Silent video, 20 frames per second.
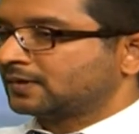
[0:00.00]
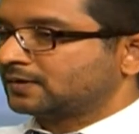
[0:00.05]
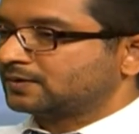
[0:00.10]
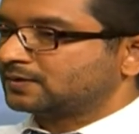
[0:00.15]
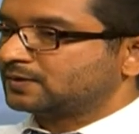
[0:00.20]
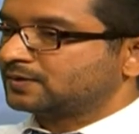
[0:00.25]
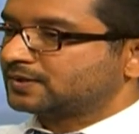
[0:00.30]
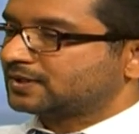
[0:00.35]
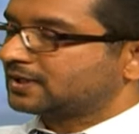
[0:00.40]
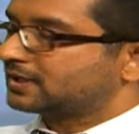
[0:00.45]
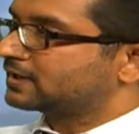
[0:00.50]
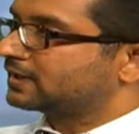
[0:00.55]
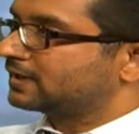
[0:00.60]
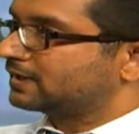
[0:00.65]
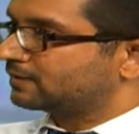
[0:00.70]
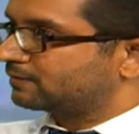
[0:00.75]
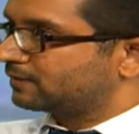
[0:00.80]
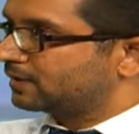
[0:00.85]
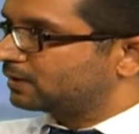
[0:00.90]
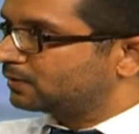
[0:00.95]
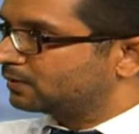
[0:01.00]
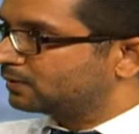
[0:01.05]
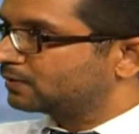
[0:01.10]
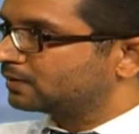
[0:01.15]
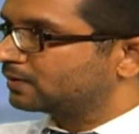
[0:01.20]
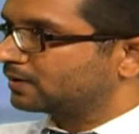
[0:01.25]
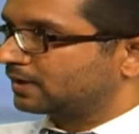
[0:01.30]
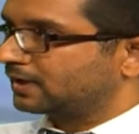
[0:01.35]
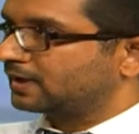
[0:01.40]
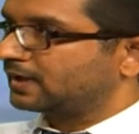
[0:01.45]
So those are things we
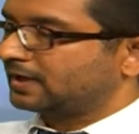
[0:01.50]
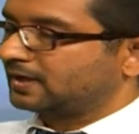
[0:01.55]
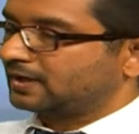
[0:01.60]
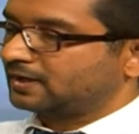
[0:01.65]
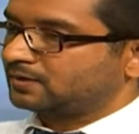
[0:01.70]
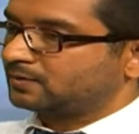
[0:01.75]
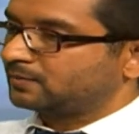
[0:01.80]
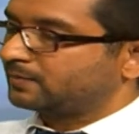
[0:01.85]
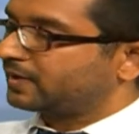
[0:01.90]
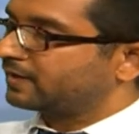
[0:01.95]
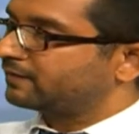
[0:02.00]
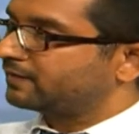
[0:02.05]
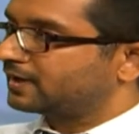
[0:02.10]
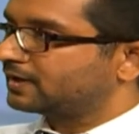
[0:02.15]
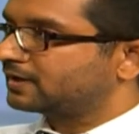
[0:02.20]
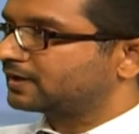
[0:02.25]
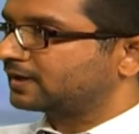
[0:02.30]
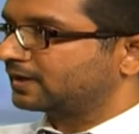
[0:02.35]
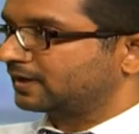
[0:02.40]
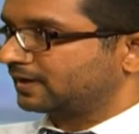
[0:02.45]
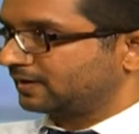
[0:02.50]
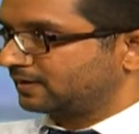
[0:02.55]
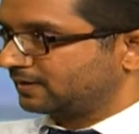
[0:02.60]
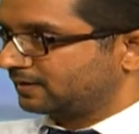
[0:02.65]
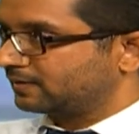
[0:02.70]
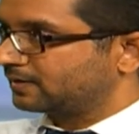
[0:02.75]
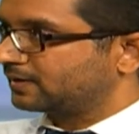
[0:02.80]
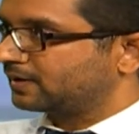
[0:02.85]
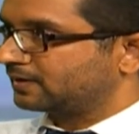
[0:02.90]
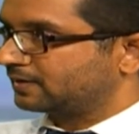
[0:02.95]
do to prevent
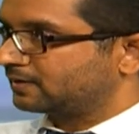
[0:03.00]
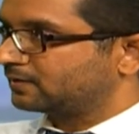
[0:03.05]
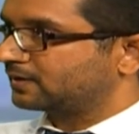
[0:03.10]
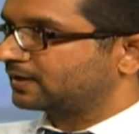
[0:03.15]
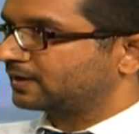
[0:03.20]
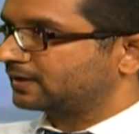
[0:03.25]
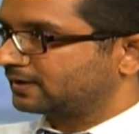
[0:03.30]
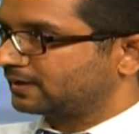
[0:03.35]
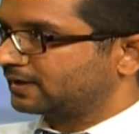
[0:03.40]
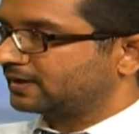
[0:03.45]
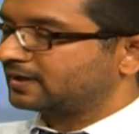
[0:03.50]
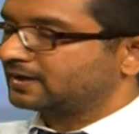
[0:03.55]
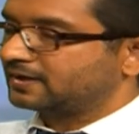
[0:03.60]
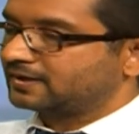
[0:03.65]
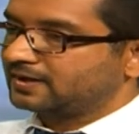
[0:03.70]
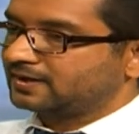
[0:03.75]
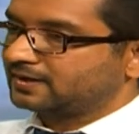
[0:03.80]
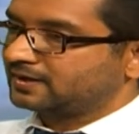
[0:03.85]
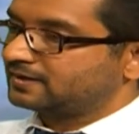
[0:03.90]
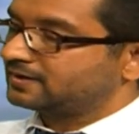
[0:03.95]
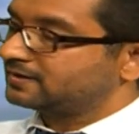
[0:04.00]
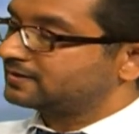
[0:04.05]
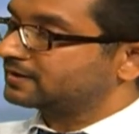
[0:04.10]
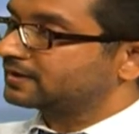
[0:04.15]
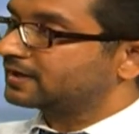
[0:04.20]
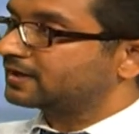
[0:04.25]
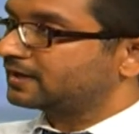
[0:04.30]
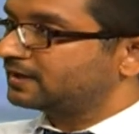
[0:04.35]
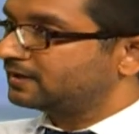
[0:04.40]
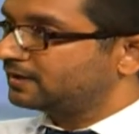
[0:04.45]
the
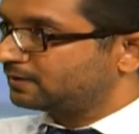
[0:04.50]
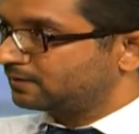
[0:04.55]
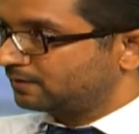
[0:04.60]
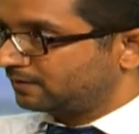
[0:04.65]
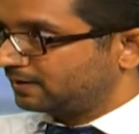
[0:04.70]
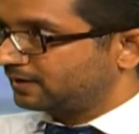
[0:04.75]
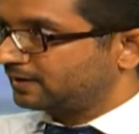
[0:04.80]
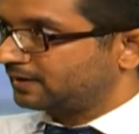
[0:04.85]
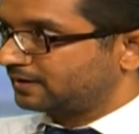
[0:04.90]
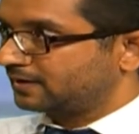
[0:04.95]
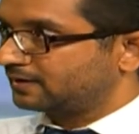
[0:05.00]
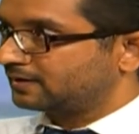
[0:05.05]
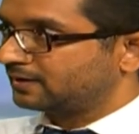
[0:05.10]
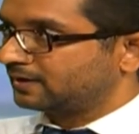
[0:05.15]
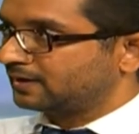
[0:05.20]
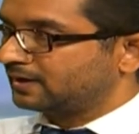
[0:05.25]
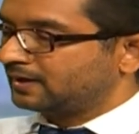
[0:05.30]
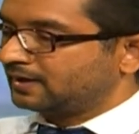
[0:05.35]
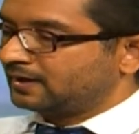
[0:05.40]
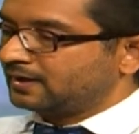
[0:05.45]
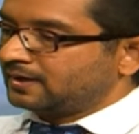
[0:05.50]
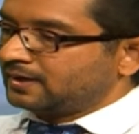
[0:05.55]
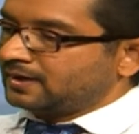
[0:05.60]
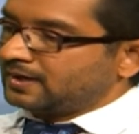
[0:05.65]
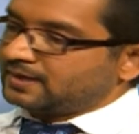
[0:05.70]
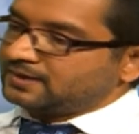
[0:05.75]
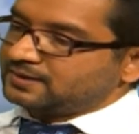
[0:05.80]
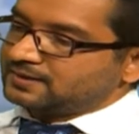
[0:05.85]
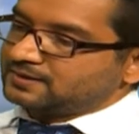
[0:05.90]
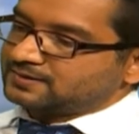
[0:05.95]
condition getting deteriorated.
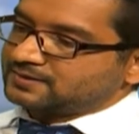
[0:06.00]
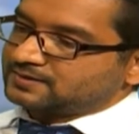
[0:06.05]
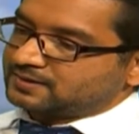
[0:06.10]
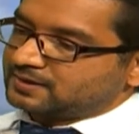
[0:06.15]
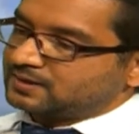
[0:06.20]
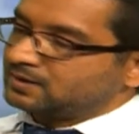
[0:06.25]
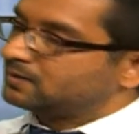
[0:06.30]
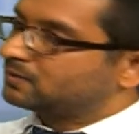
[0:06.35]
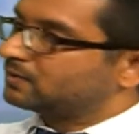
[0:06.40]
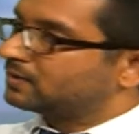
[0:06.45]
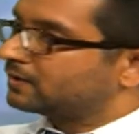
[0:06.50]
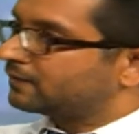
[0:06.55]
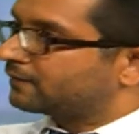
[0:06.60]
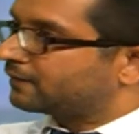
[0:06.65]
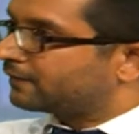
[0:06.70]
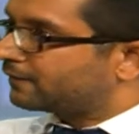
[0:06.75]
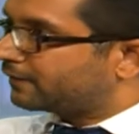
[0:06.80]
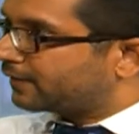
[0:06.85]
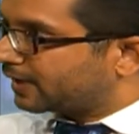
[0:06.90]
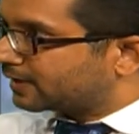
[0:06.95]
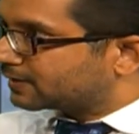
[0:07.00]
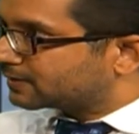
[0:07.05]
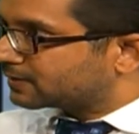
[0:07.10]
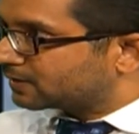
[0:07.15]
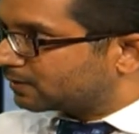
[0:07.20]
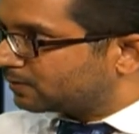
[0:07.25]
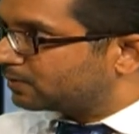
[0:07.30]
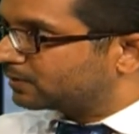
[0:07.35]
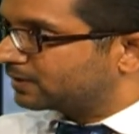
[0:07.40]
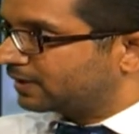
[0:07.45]
And there's a thing called FRAX
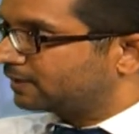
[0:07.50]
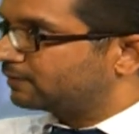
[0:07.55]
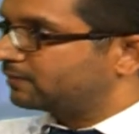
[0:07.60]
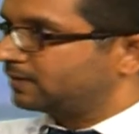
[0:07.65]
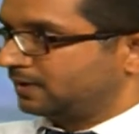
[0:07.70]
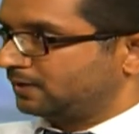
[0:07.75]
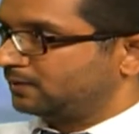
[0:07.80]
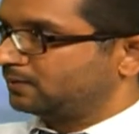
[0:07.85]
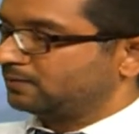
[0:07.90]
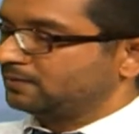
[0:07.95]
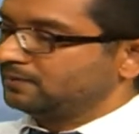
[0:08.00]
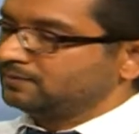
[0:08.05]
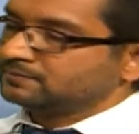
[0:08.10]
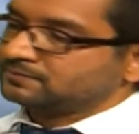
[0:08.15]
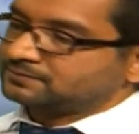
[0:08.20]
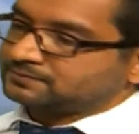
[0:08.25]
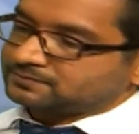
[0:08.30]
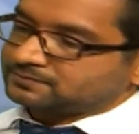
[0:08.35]
score that we do.